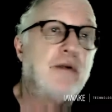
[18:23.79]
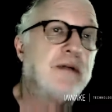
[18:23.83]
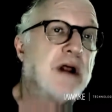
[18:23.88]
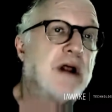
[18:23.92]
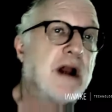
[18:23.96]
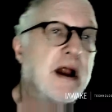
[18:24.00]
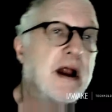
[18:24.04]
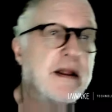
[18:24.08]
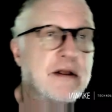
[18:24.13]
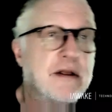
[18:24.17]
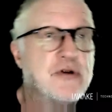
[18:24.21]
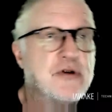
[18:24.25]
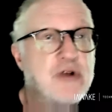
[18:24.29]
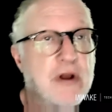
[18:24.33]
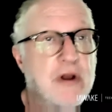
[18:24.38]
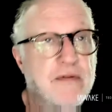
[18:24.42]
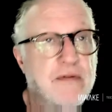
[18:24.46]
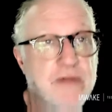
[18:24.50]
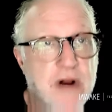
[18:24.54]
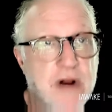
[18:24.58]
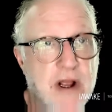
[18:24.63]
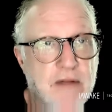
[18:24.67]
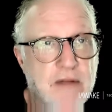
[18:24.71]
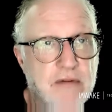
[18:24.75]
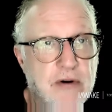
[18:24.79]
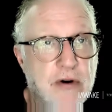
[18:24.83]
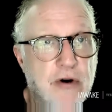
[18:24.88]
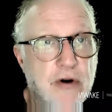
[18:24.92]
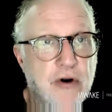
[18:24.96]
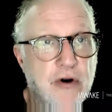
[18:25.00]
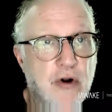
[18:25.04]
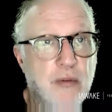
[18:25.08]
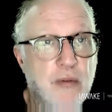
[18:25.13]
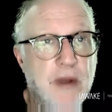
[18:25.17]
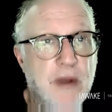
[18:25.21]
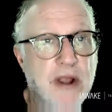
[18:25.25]
a lot of the stuff that I've
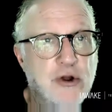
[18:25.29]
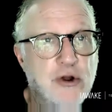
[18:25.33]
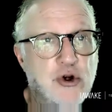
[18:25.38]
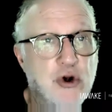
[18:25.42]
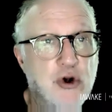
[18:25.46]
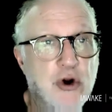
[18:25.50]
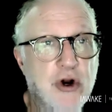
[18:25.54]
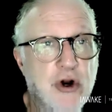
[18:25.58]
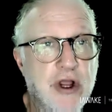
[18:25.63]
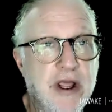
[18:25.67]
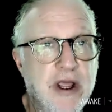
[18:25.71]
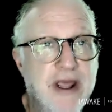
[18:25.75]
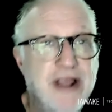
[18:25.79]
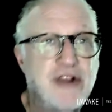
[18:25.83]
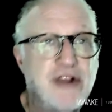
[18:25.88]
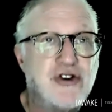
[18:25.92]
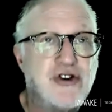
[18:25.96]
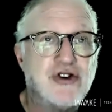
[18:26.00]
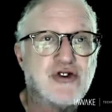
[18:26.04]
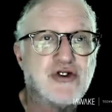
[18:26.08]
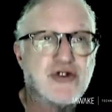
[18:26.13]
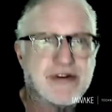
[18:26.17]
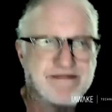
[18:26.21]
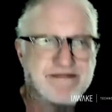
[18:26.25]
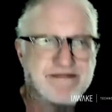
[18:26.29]
learned on my journey. He just